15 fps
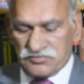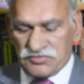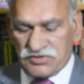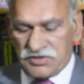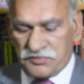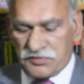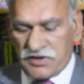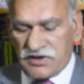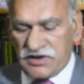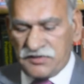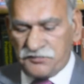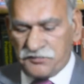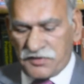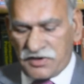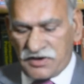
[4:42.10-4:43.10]

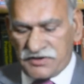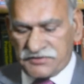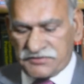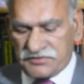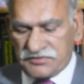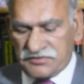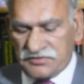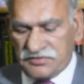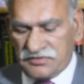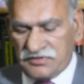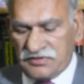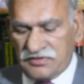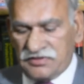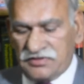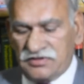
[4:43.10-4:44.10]
any part
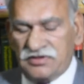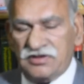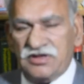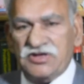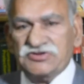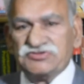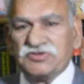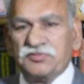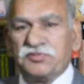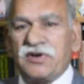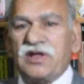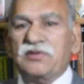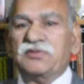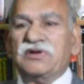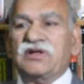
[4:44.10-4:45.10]
is
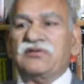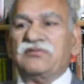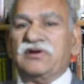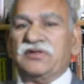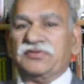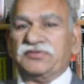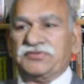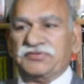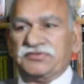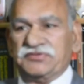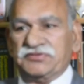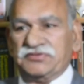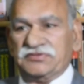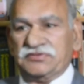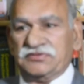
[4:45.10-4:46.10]
primary
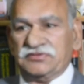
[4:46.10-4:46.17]
evidence.